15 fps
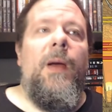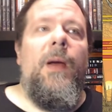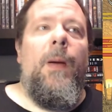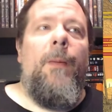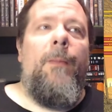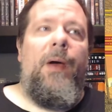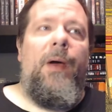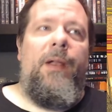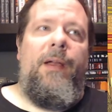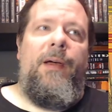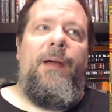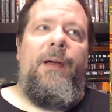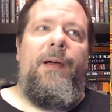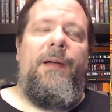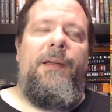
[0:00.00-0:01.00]

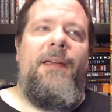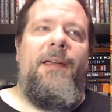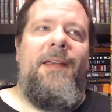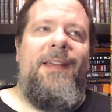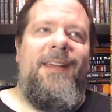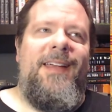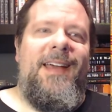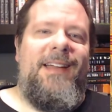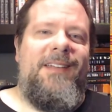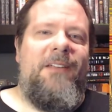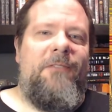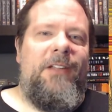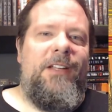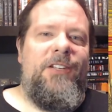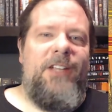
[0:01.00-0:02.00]
But, yeah,
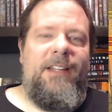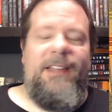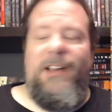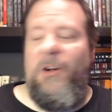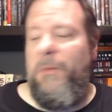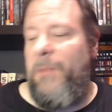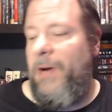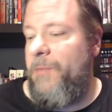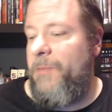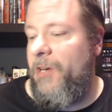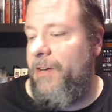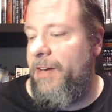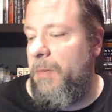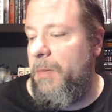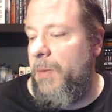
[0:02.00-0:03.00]
definitely check that out. But I'm
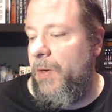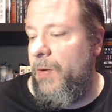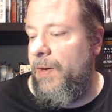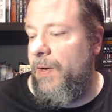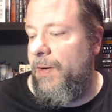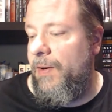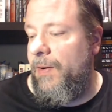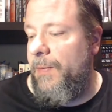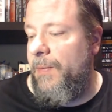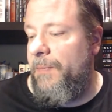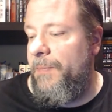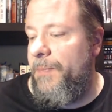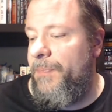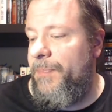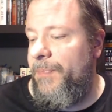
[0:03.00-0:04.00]
talking about
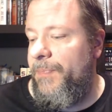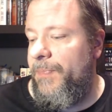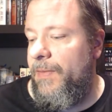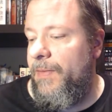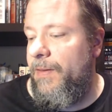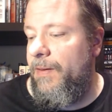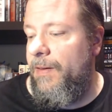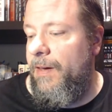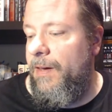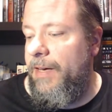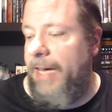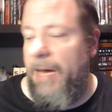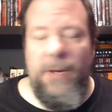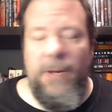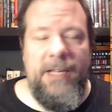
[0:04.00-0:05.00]

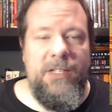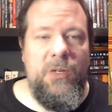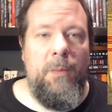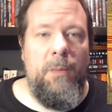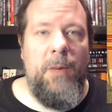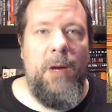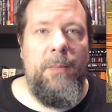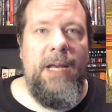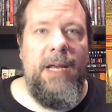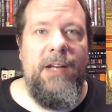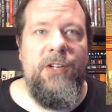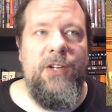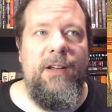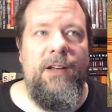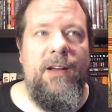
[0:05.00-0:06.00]
Gateways to
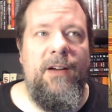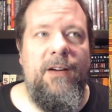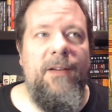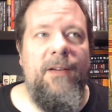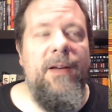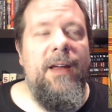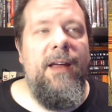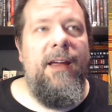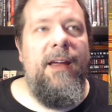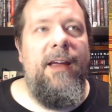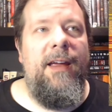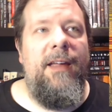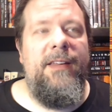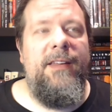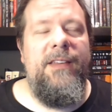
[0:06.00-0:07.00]
Abomination here.
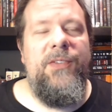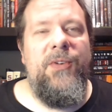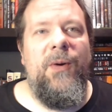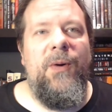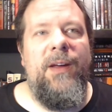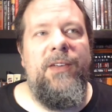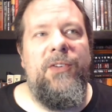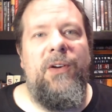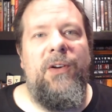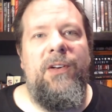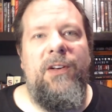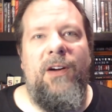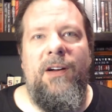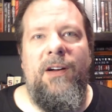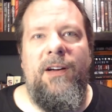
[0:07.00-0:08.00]
And these stories are
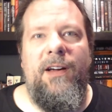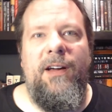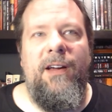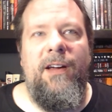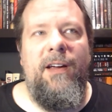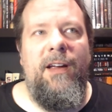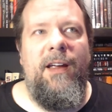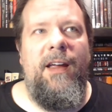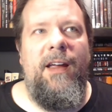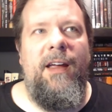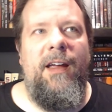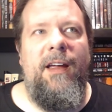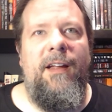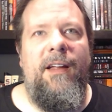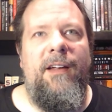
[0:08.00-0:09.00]
dark,
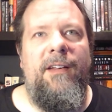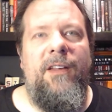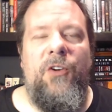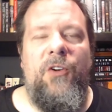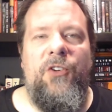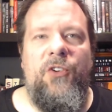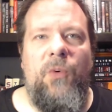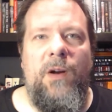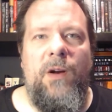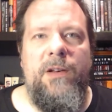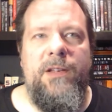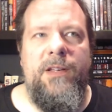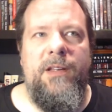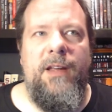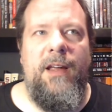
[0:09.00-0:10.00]
and they're
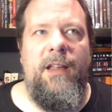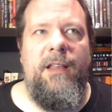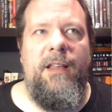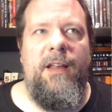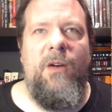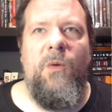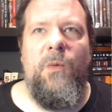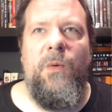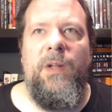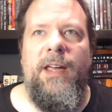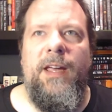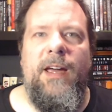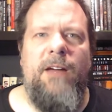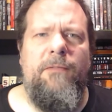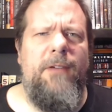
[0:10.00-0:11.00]
short, and they don't really
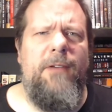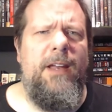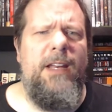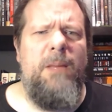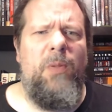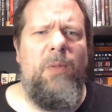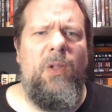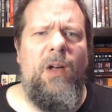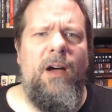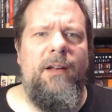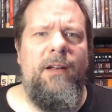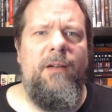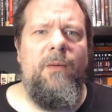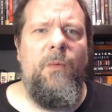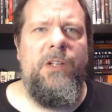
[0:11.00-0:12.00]
have any plot
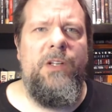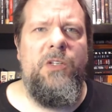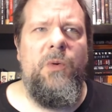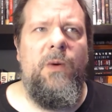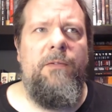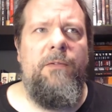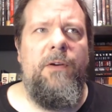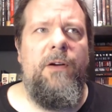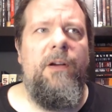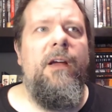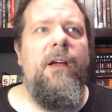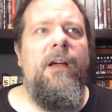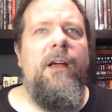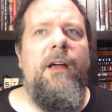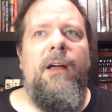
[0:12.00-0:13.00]
whatsoever.
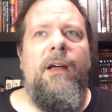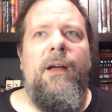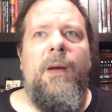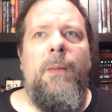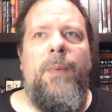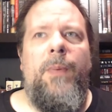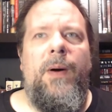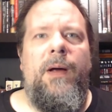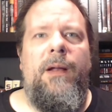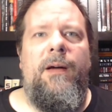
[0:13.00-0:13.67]
But